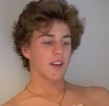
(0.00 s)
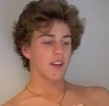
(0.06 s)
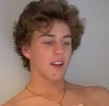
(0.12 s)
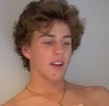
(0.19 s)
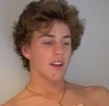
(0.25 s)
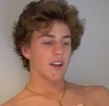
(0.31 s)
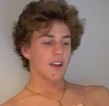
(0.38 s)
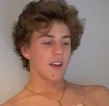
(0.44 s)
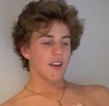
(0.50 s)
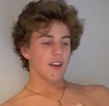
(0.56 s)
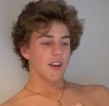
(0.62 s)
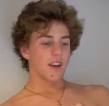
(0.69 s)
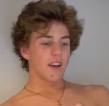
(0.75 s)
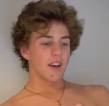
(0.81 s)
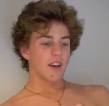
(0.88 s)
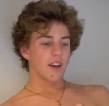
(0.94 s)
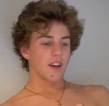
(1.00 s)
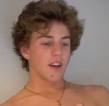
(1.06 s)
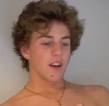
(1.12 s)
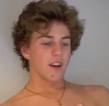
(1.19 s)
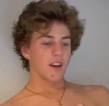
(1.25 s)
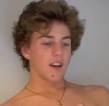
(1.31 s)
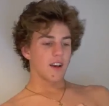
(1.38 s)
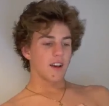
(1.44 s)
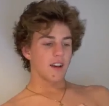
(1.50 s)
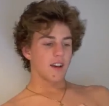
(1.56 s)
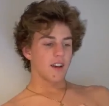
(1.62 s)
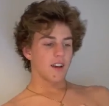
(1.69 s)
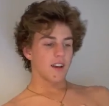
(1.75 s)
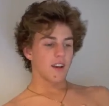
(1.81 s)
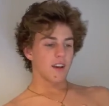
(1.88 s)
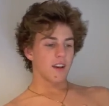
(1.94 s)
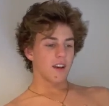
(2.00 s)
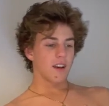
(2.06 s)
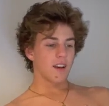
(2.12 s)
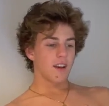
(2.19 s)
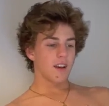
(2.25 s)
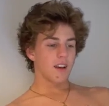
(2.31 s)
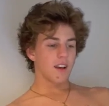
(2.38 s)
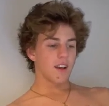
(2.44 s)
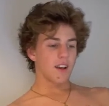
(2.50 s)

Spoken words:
(silence)